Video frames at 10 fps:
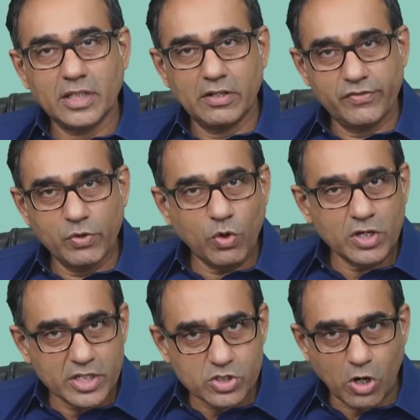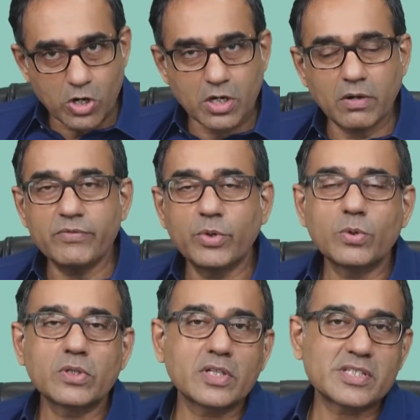if you want a short-term view,
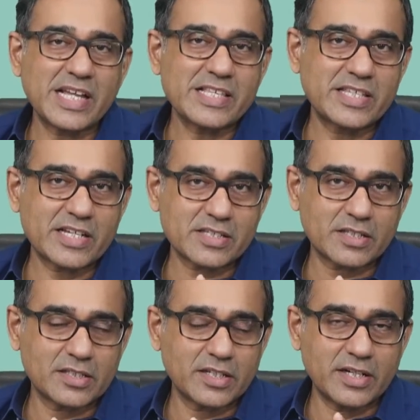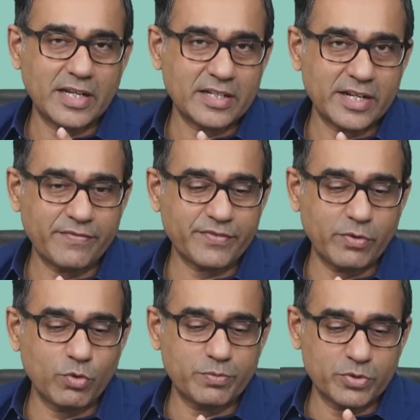the Sensex and the Nifty
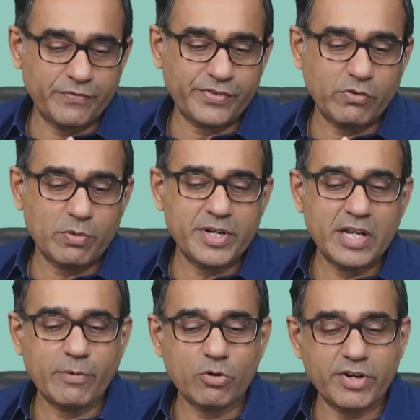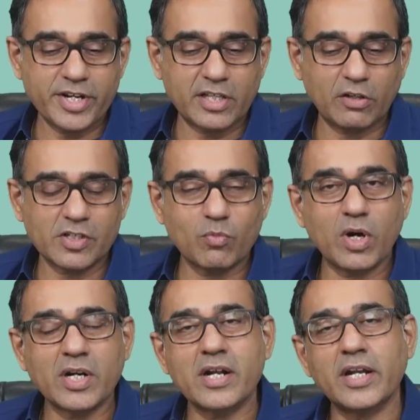would be near about
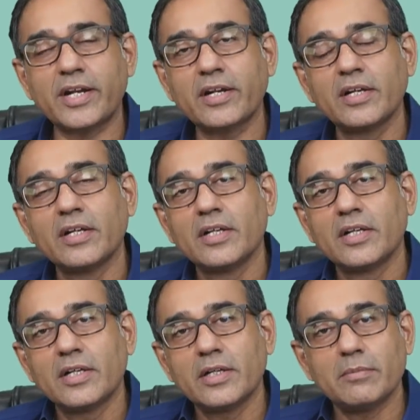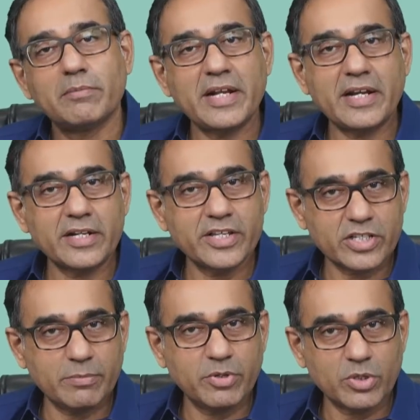20,100 by
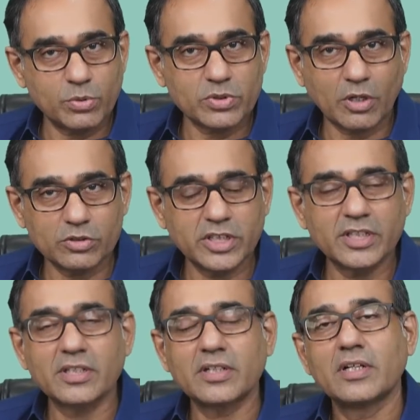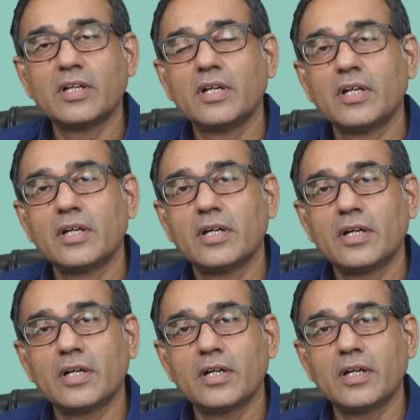December
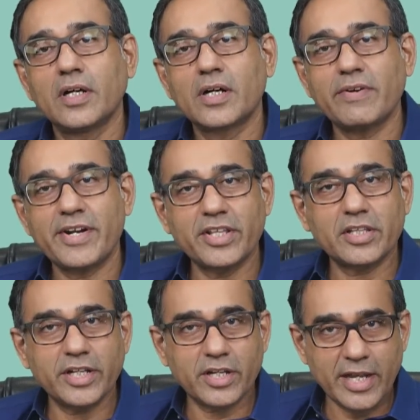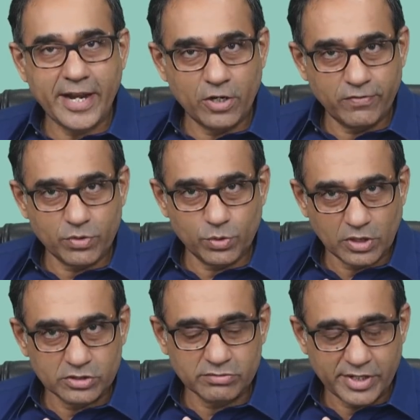2023, end of
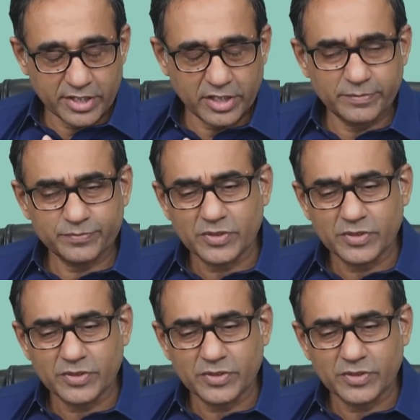2023.